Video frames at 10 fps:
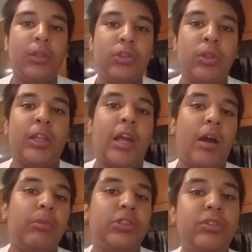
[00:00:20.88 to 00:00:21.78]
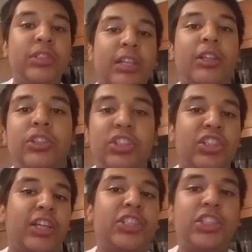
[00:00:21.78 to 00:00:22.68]
So, like, I went to his house just to,
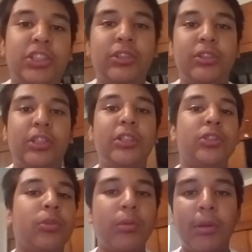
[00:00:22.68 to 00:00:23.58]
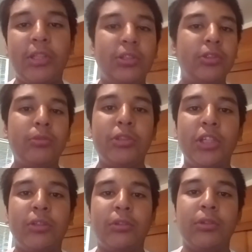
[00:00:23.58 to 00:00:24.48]
like, chill, and then he told me about his YouTube
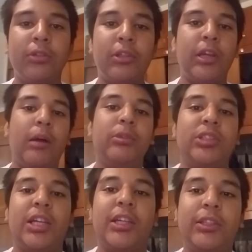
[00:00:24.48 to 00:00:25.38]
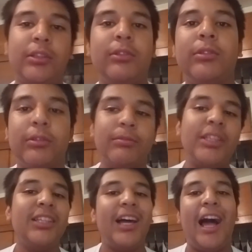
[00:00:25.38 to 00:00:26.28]
channel, and I was like,
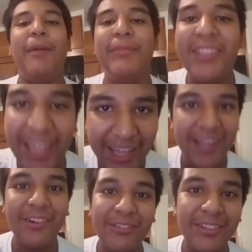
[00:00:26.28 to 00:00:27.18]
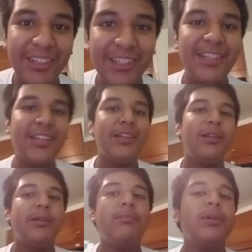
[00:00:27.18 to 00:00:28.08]
I'm down.
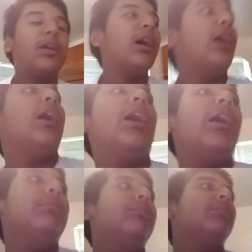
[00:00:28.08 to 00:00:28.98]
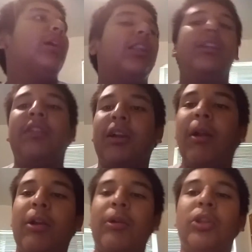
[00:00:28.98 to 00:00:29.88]
But yeah, I live like
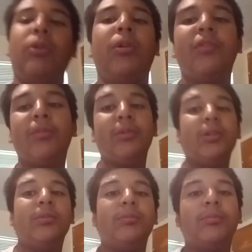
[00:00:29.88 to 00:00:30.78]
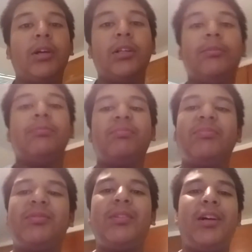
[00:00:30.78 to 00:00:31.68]
right around the corner from him. I
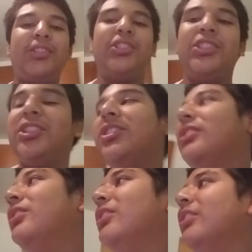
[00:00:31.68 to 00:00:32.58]
just chill.